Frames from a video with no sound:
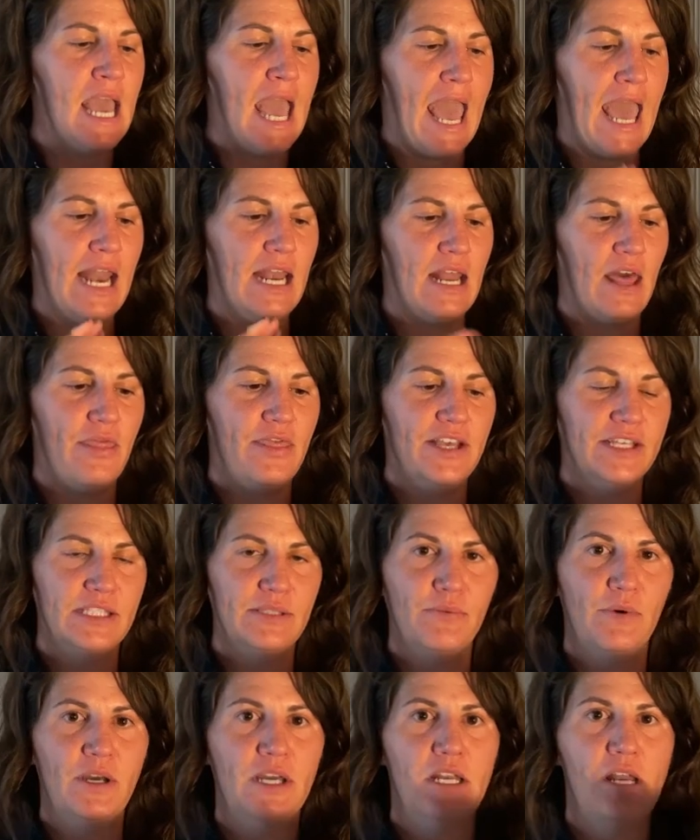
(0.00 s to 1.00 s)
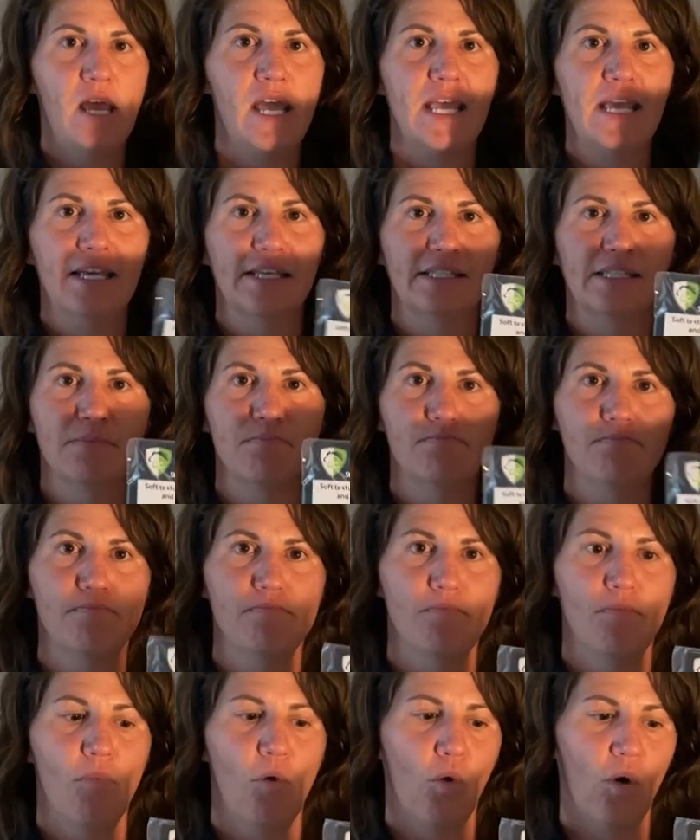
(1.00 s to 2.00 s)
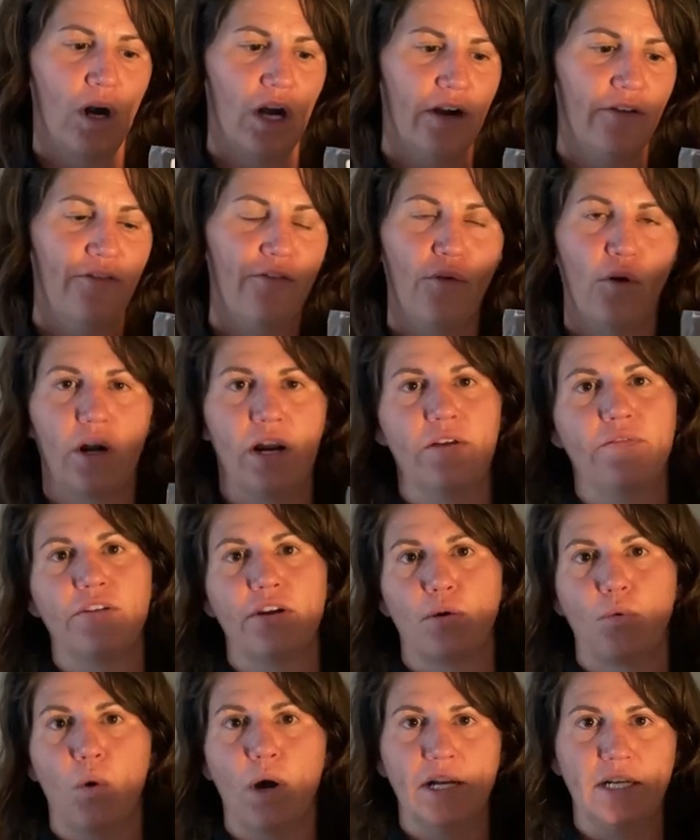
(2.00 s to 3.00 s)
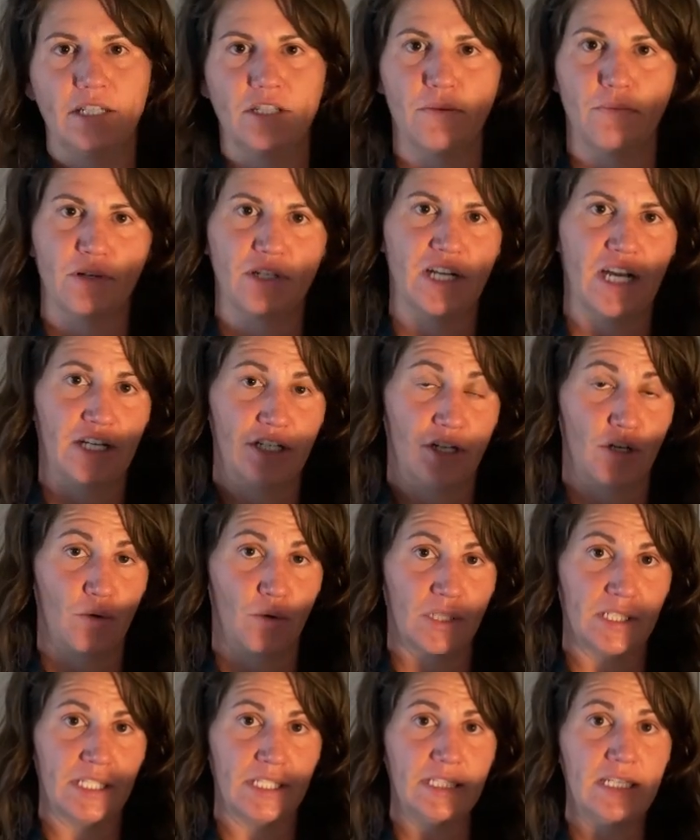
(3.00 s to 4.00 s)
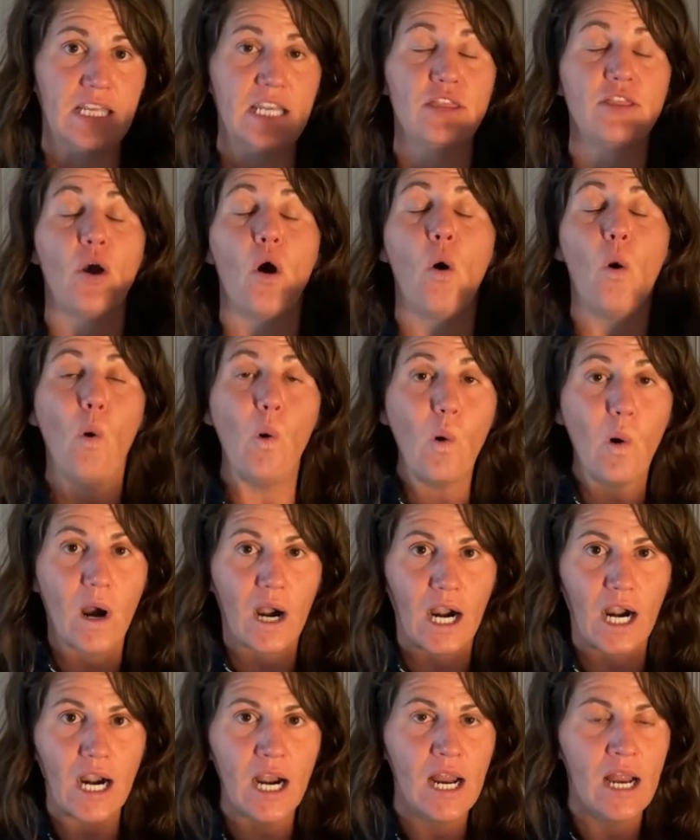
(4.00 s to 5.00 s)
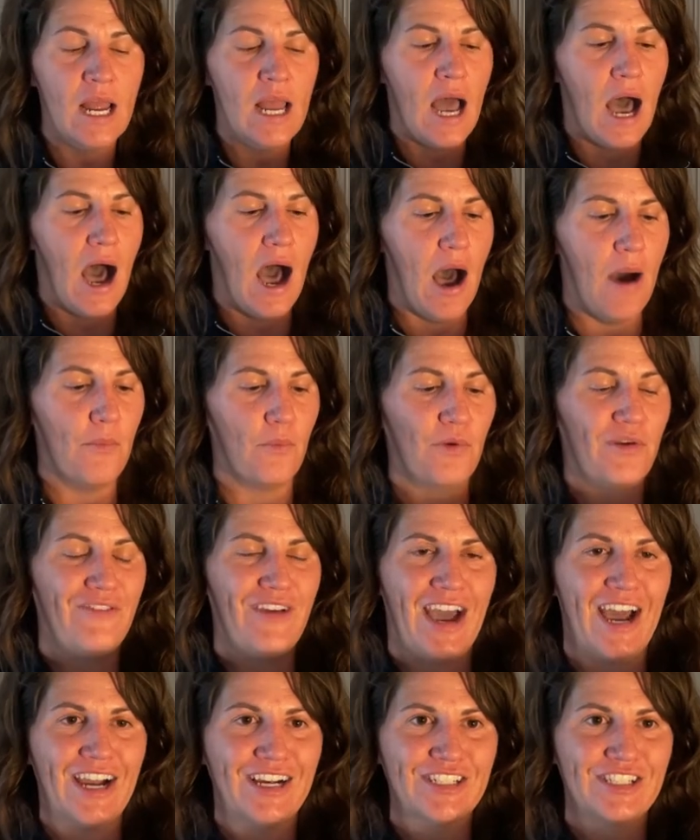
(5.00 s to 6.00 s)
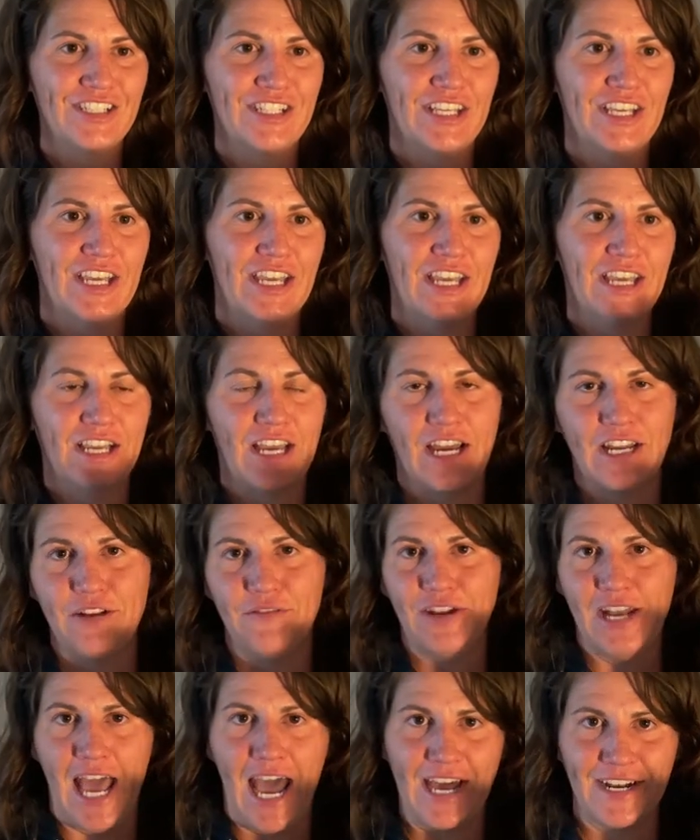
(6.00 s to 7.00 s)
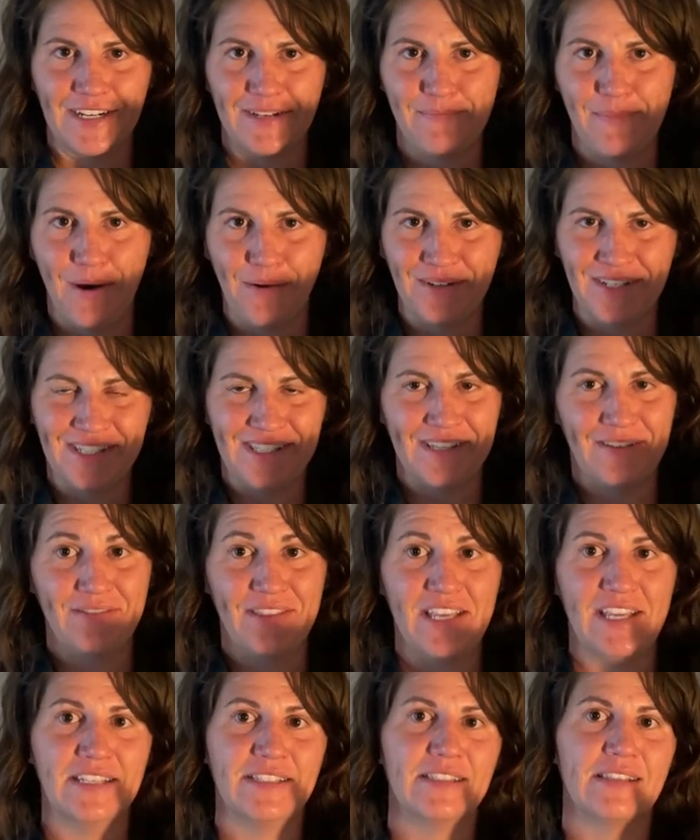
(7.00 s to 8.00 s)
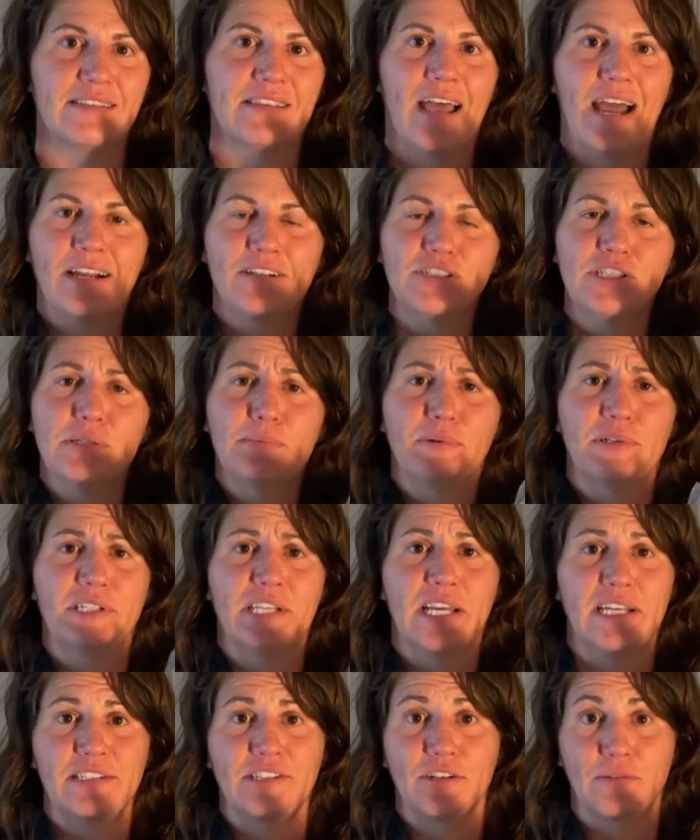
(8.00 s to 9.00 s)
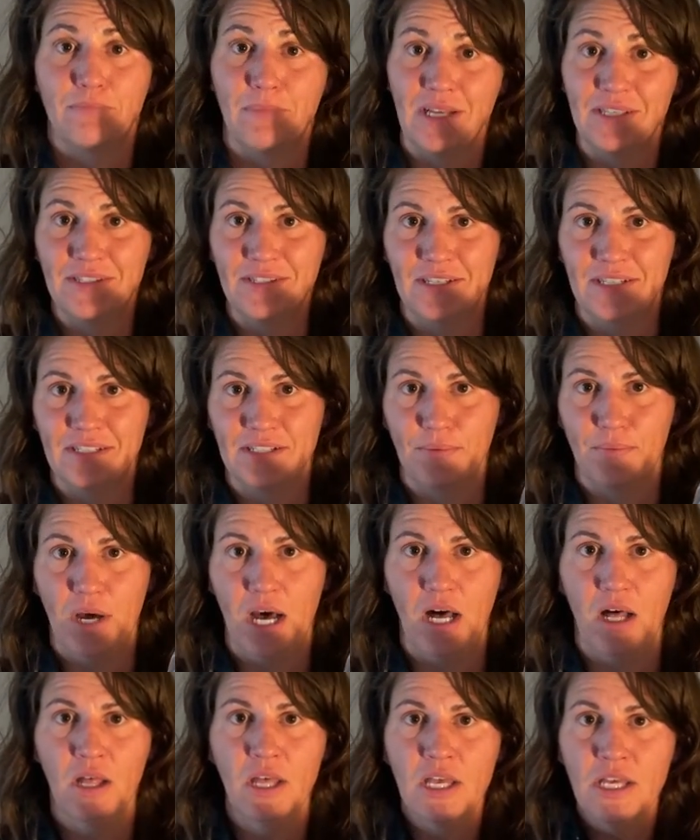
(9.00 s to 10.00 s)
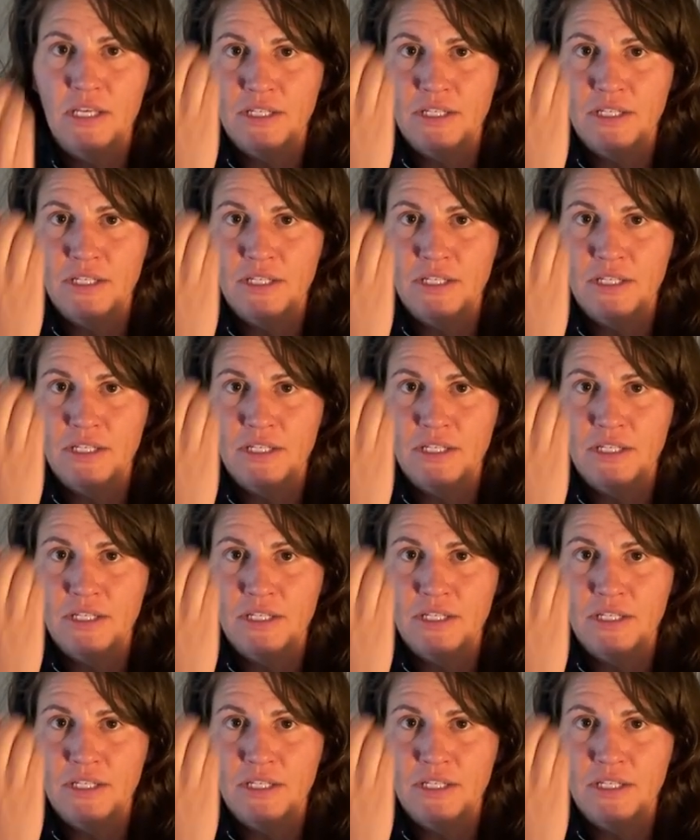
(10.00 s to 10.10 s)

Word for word: And this one is more for if you're wanting to protect your horse's teeth or um, we've actually kind of an added bonus of these is it actually protects your muzzle as well.